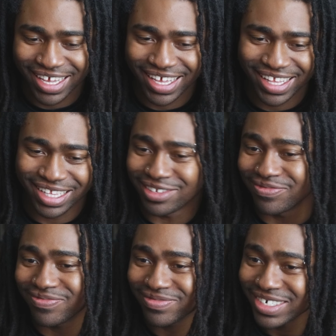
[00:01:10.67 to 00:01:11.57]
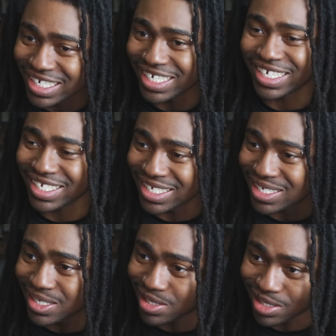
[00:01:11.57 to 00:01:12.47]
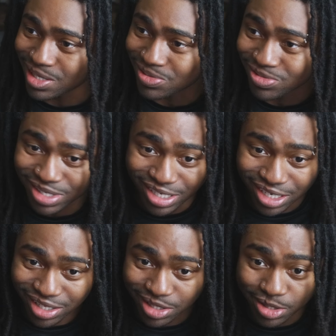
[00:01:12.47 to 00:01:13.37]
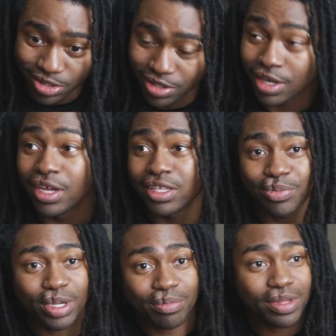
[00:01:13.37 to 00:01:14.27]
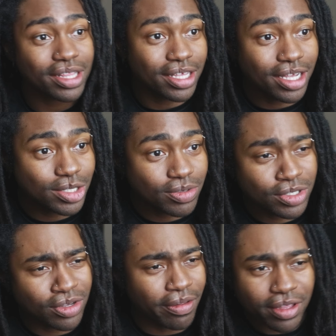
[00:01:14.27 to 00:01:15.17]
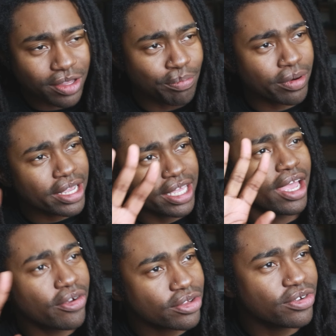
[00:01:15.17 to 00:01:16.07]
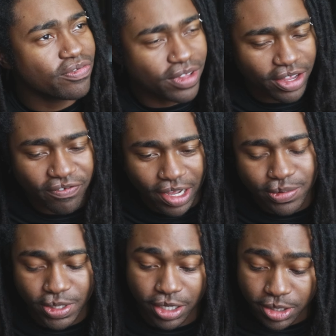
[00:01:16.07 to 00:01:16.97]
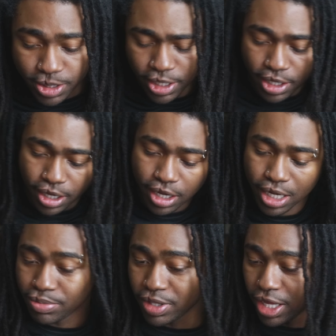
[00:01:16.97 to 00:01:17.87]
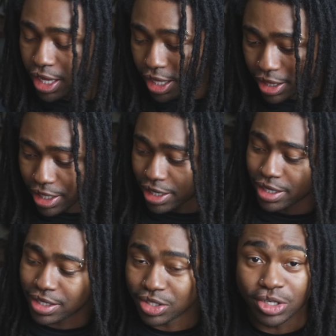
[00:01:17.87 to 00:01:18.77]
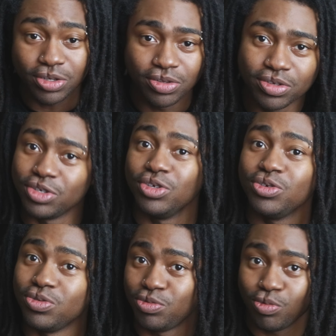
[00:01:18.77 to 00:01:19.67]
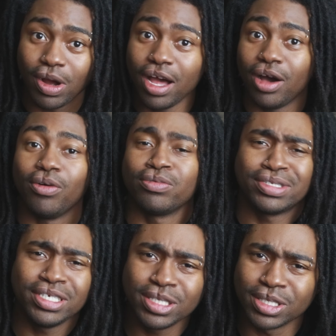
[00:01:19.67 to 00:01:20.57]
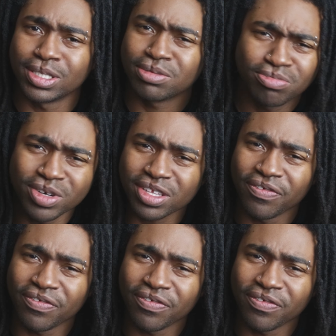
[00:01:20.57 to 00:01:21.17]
and week. This is just ridiculous, dude. To be completely honest with you, I like to break character for like five seconds. Um, yeah, like, dude, you, wow, Jesus, what the